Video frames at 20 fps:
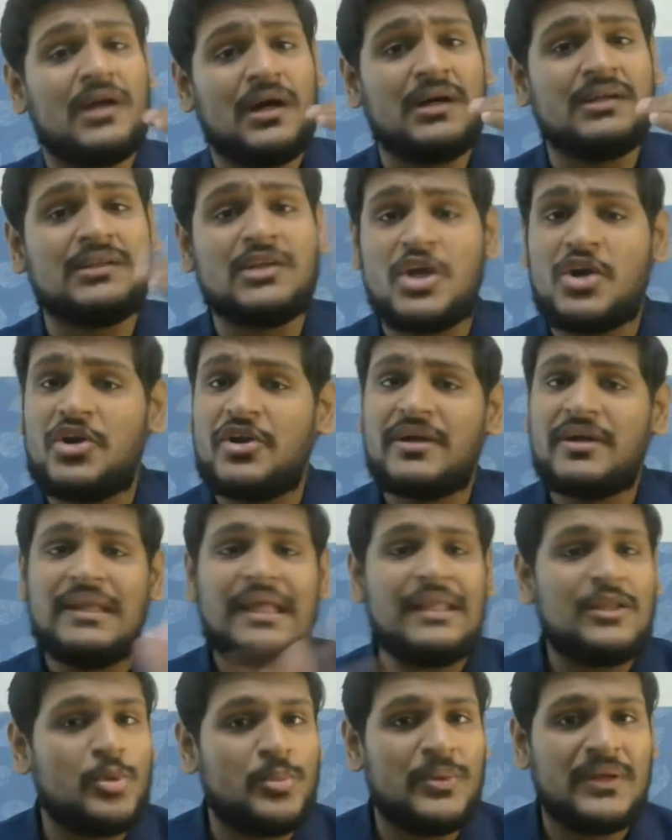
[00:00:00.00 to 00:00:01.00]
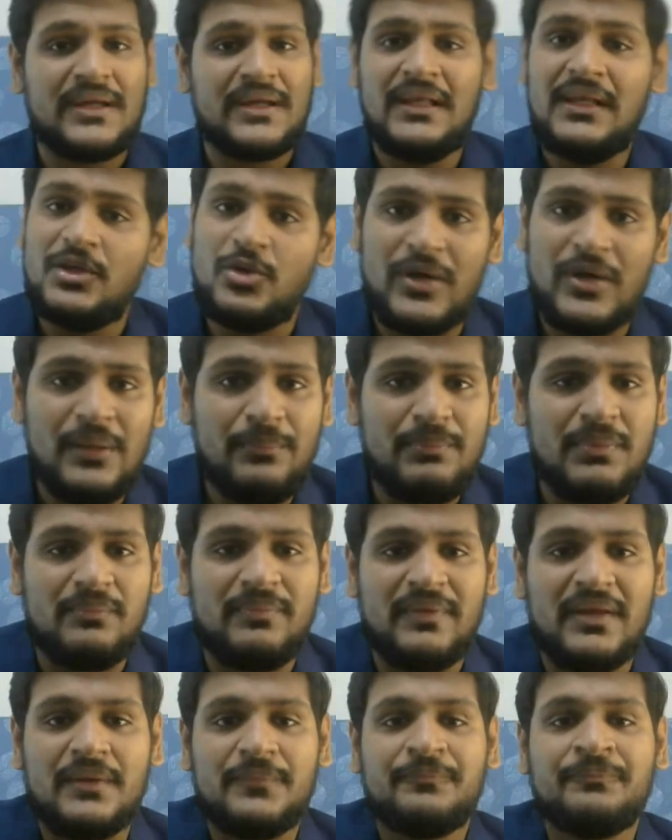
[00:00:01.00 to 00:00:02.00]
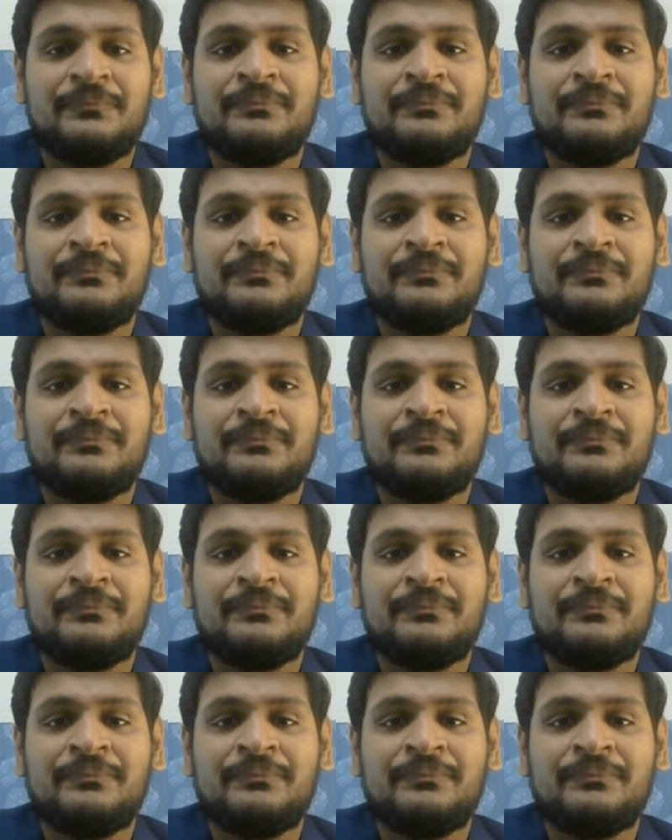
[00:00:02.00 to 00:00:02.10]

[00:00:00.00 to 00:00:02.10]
uh, theoretically and numerically you can prepare